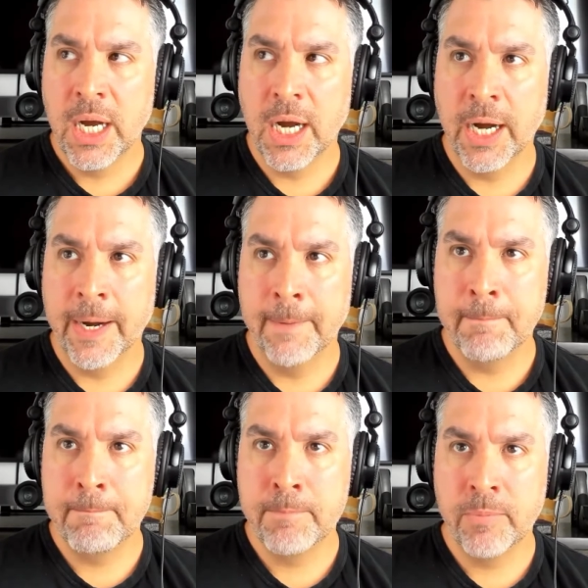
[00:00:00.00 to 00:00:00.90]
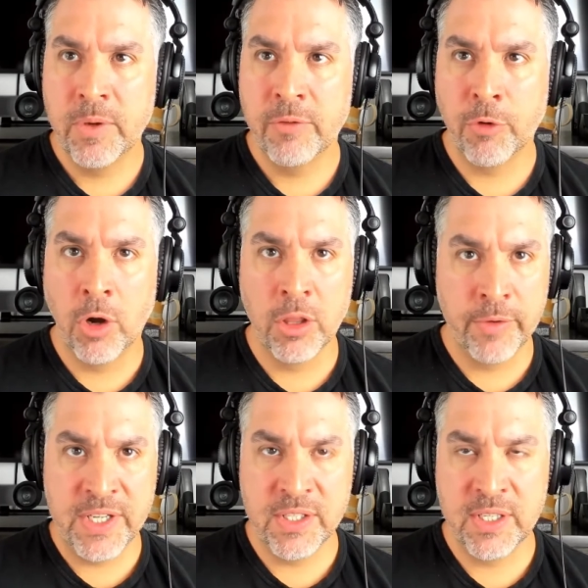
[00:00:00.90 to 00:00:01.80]
For all the
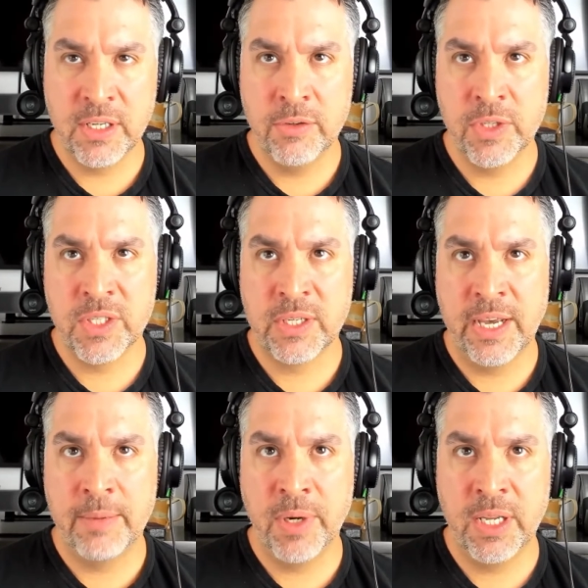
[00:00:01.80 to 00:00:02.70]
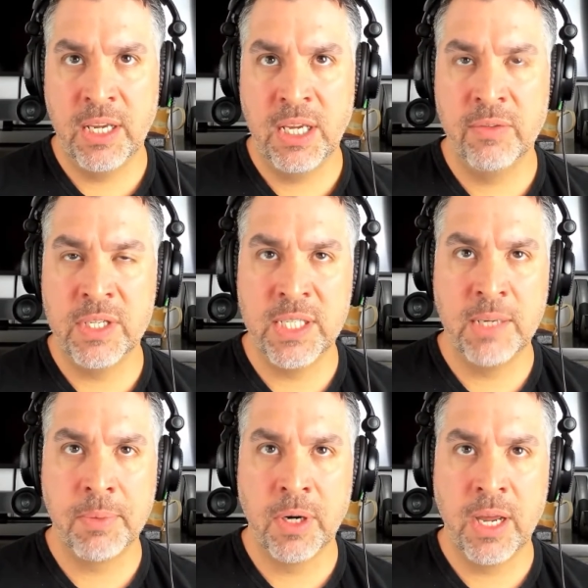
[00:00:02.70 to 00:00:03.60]
reasons that you just said, but even
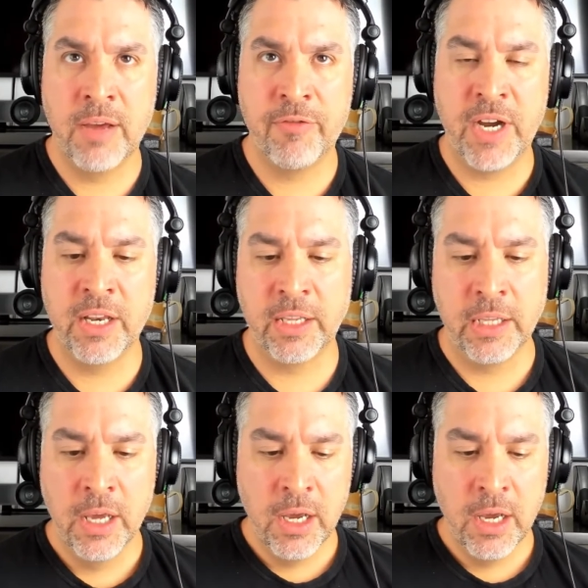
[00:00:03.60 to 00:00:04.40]
deeper, I find like